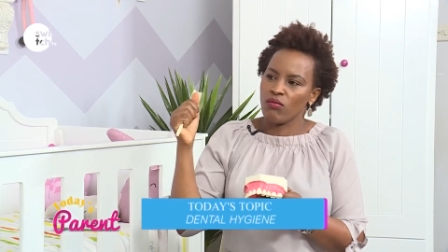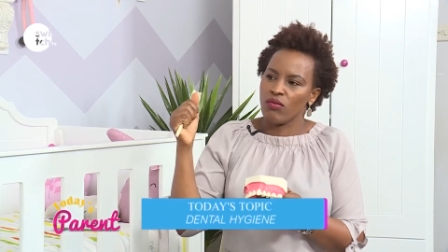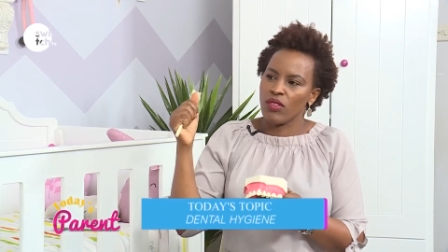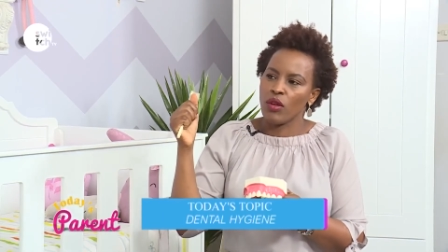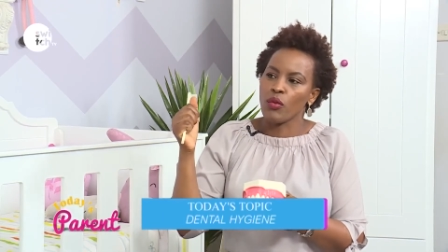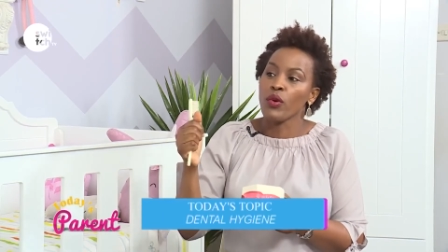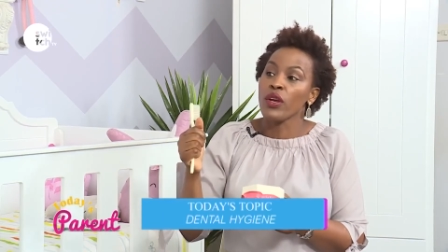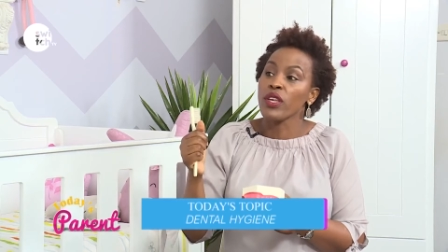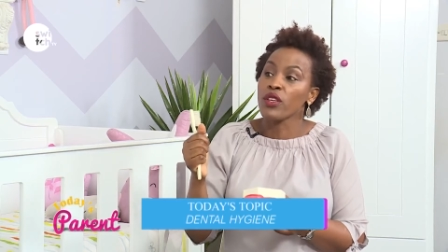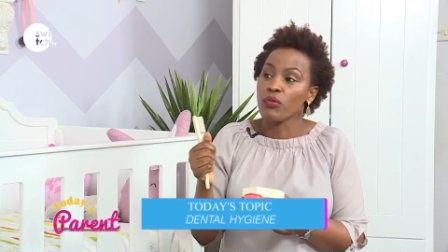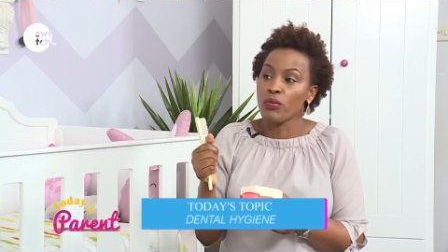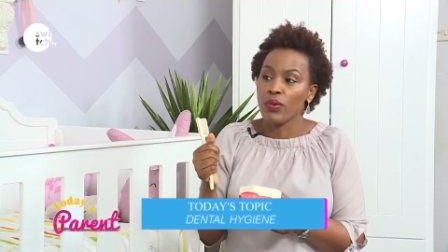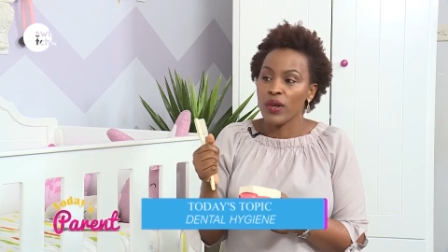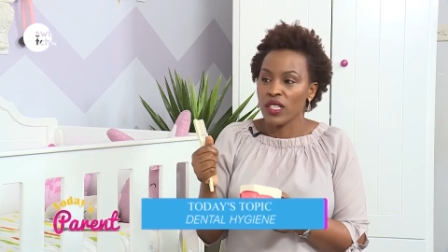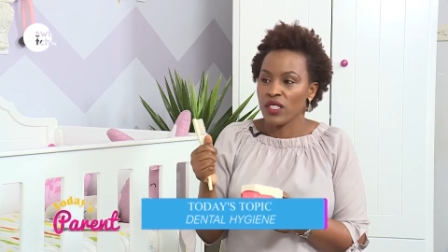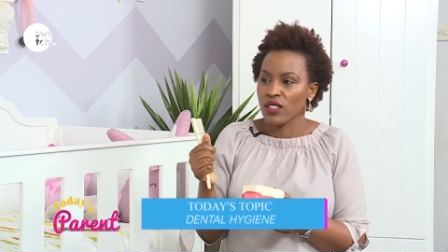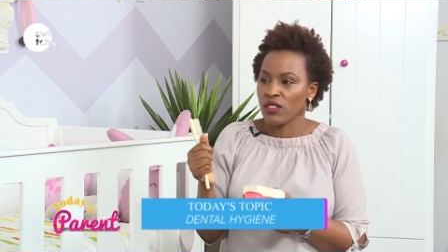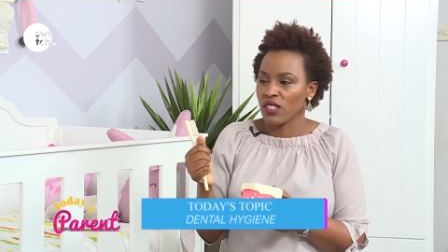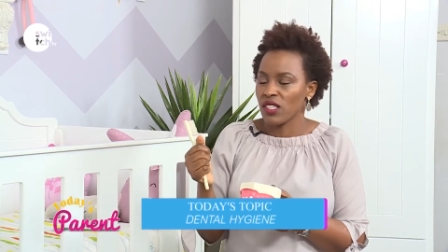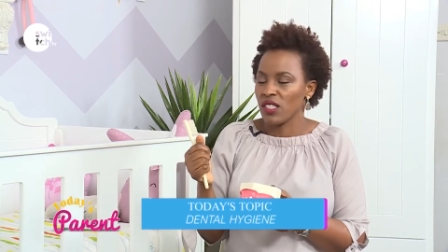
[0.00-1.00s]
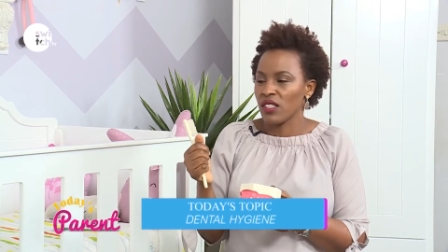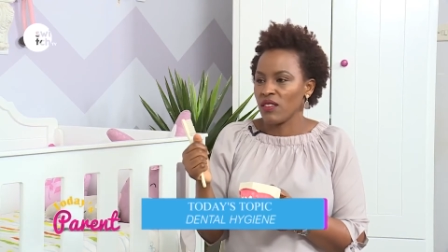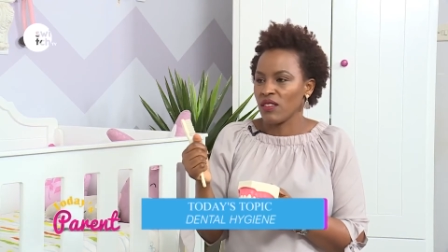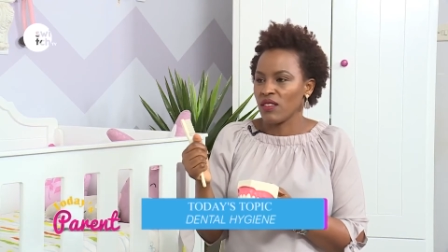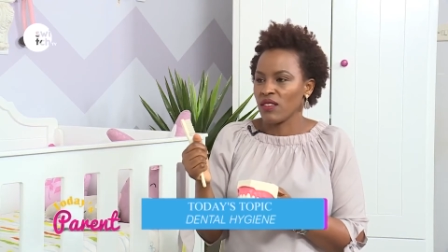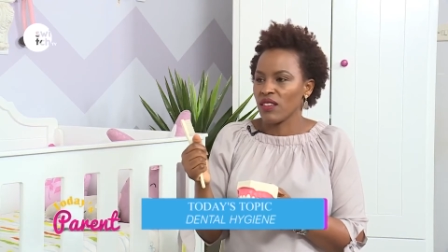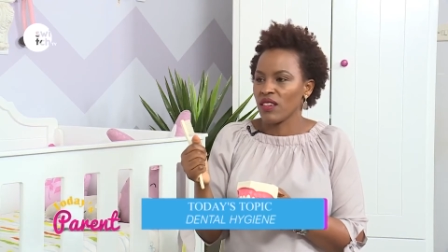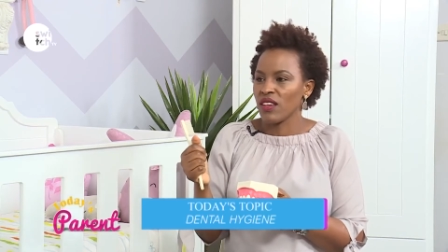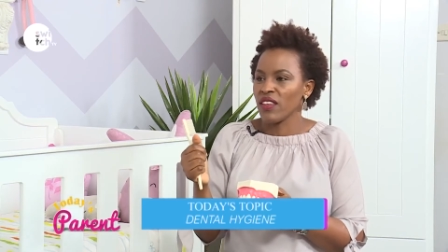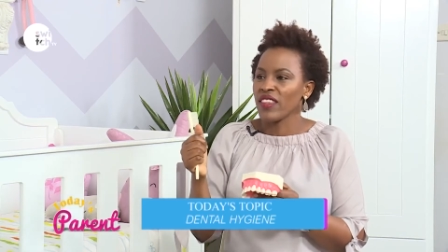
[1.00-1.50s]
the way you brush your teeth
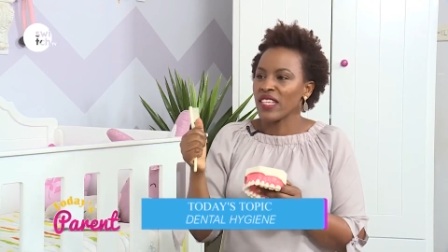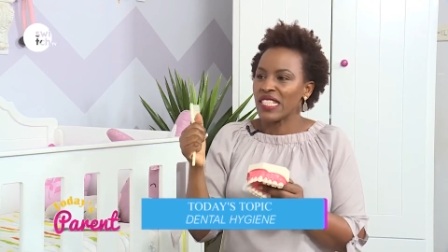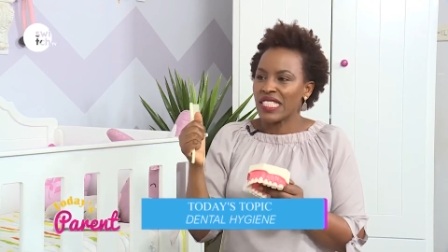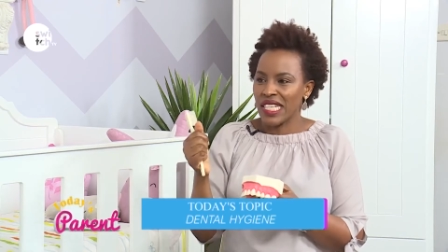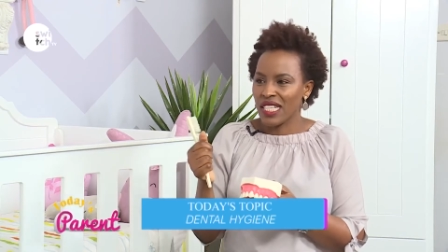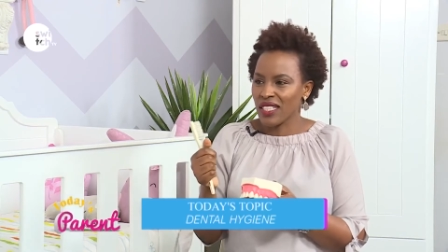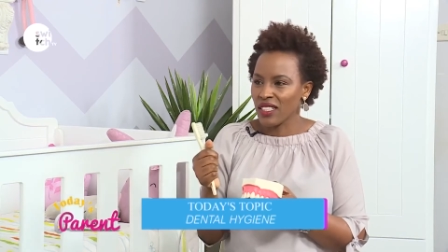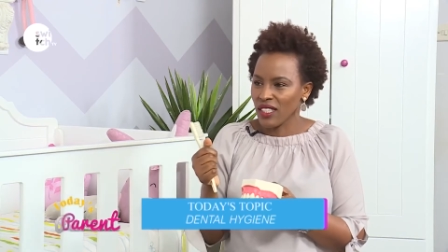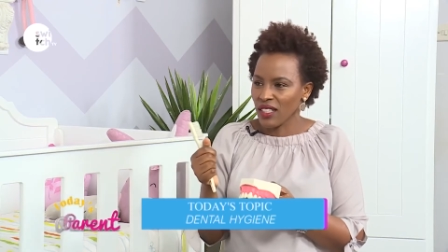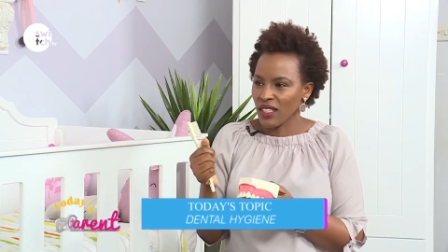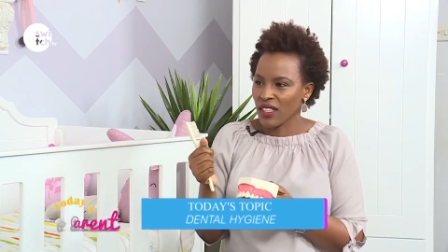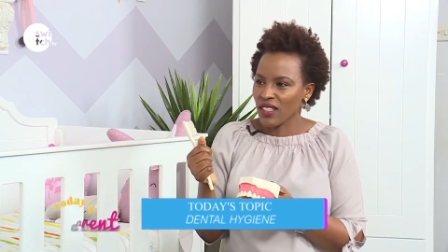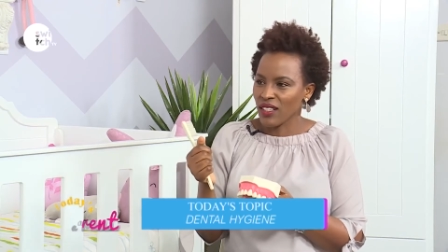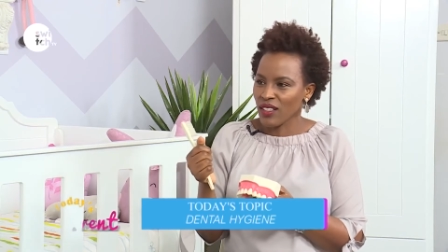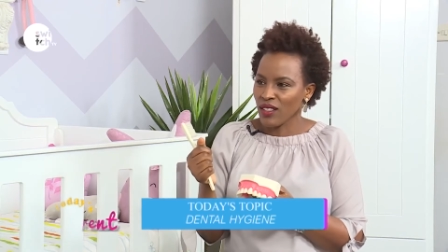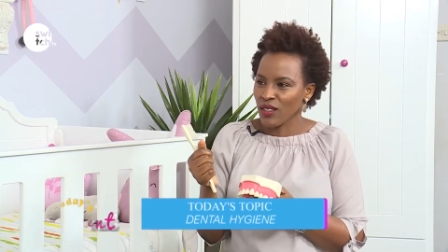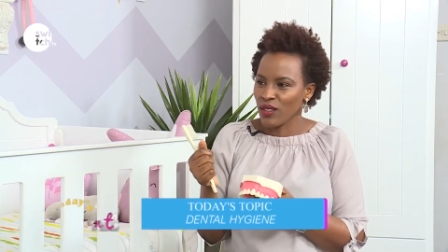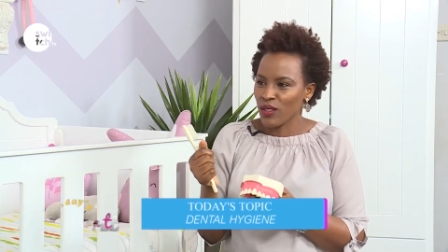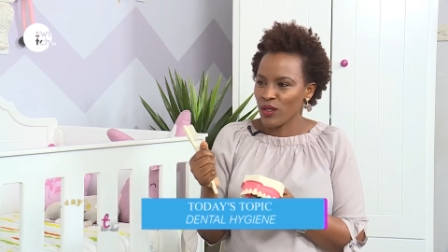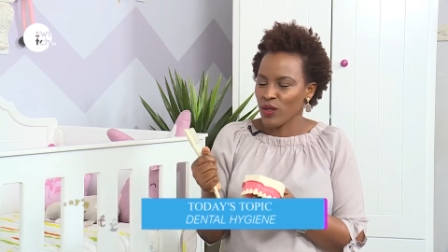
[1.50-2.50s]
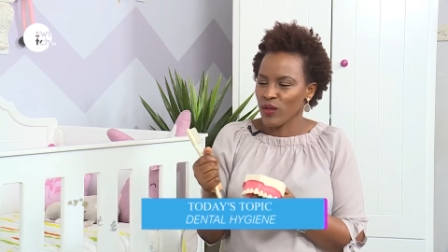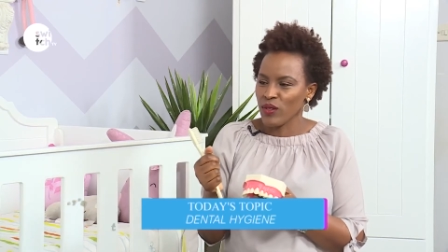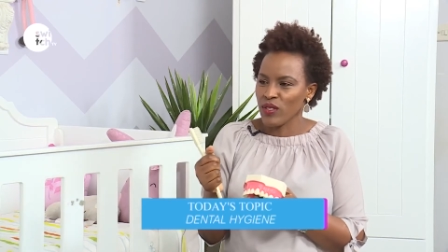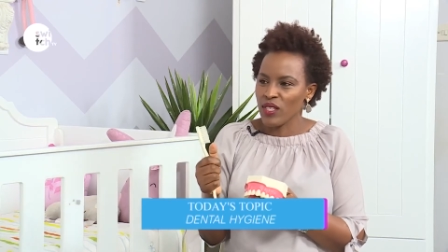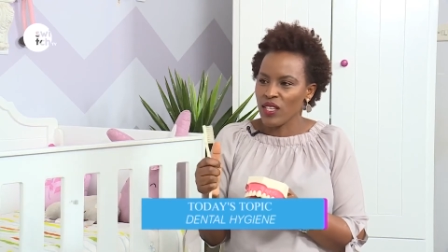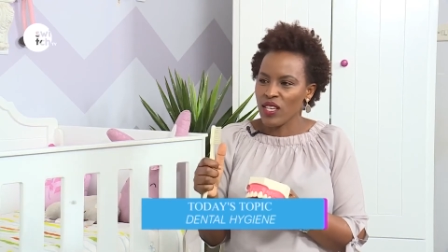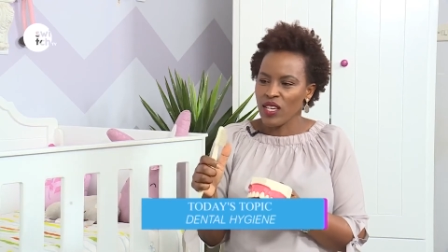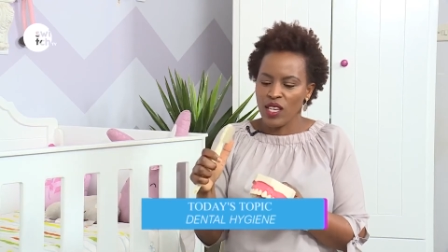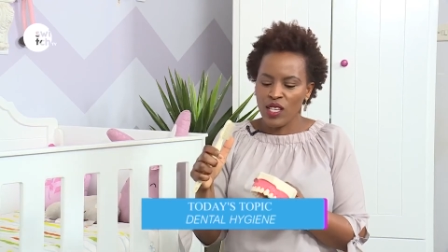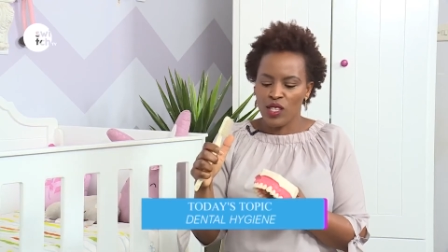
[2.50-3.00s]
and the technique you use.